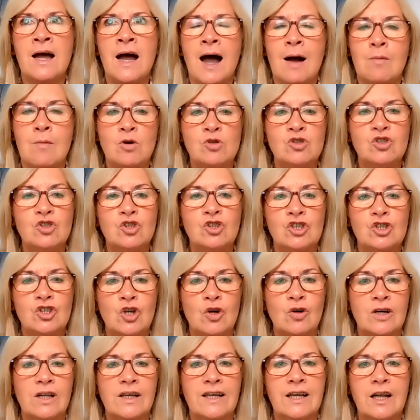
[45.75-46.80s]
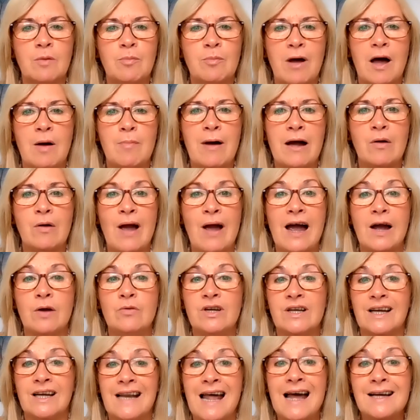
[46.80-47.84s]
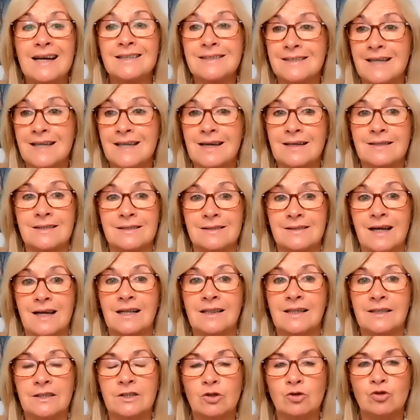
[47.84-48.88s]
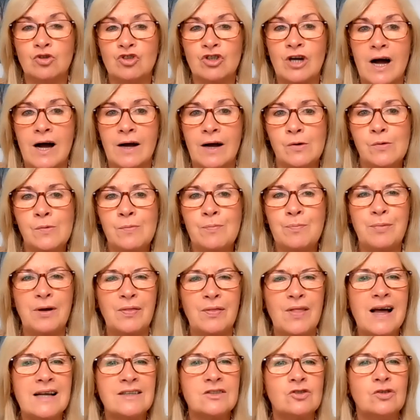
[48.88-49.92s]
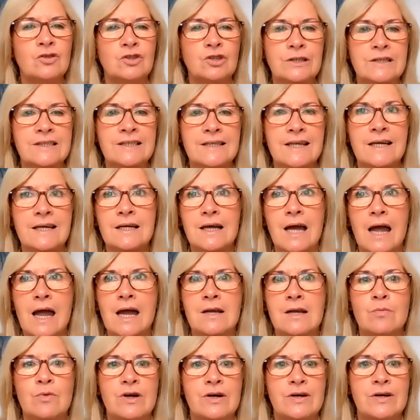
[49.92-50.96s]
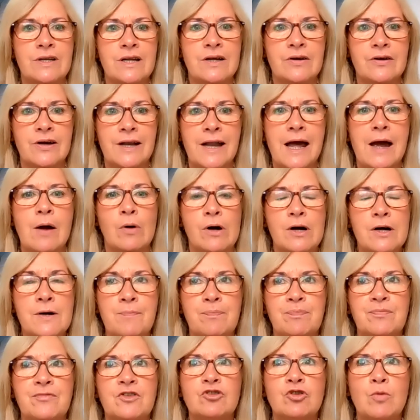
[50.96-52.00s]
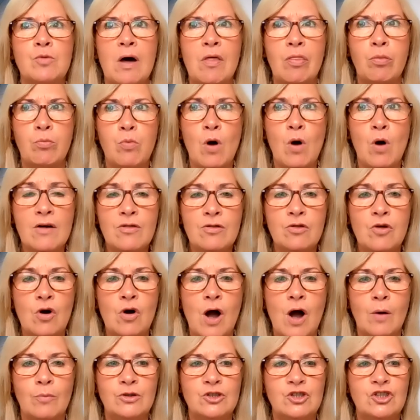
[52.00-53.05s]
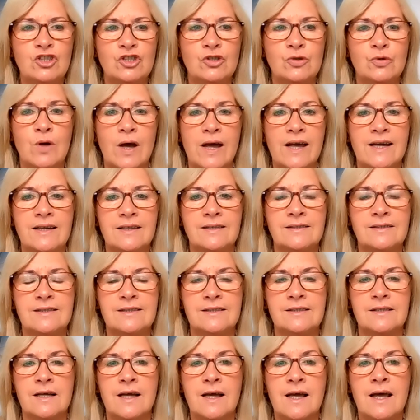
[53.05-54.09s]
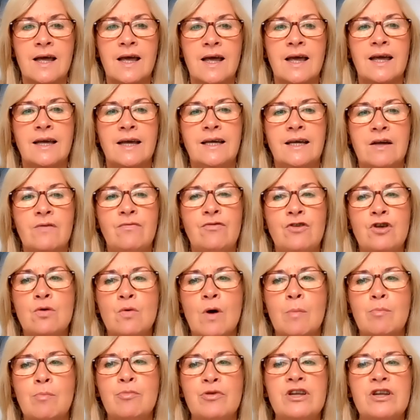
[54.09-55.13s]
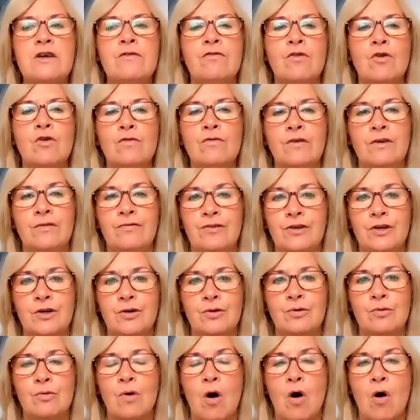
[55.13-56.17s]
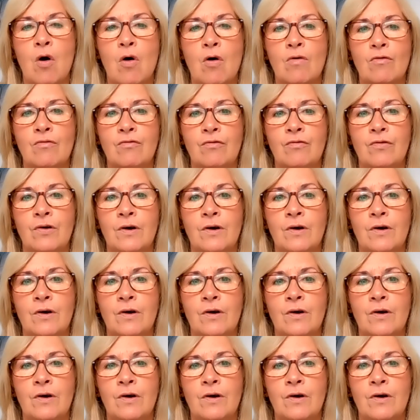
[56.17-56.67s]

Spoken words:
I'm also going to talk a little bit about how you can access a clinical trial, but that's not going to take anywhere near an hour. So what I thought I would do is give you a brief overview of